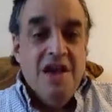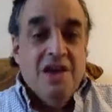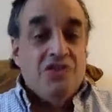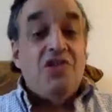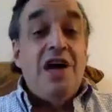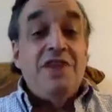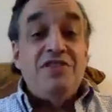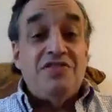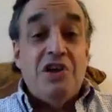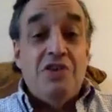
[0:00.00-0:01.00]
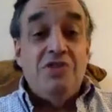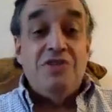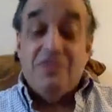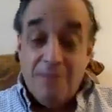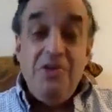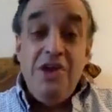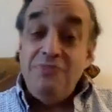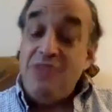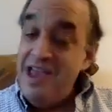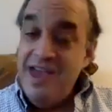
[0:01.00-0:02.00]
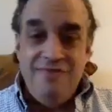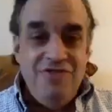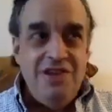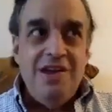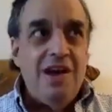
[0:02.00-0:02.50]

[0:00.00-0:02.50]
Because a lot of us don't. Sometimes I have the